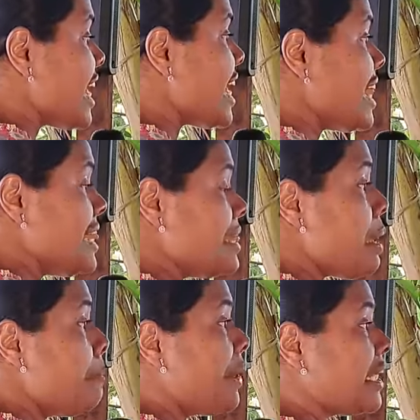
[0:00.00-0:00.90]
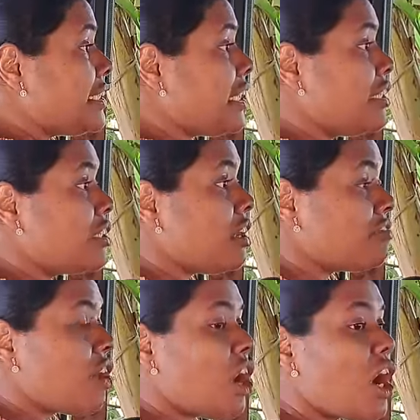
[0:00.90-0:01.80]
In the presence
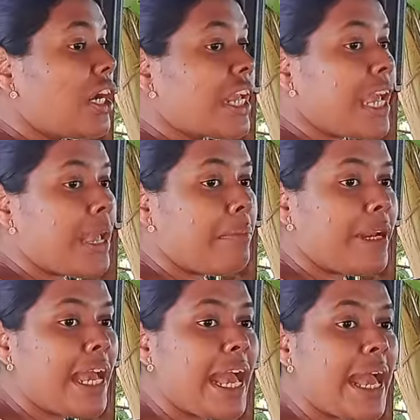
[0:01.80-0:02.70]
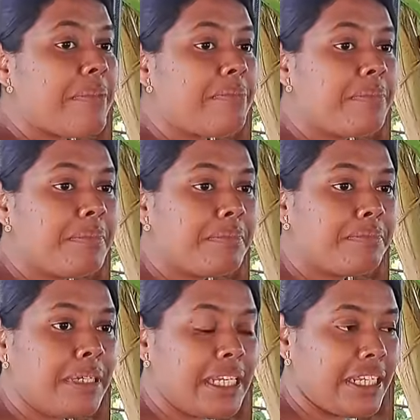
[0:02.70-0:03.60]
of God, Abraham
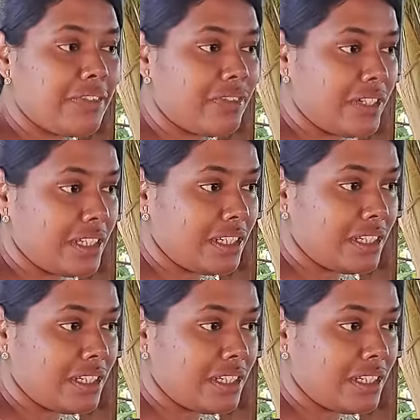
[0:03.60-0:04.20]
believed.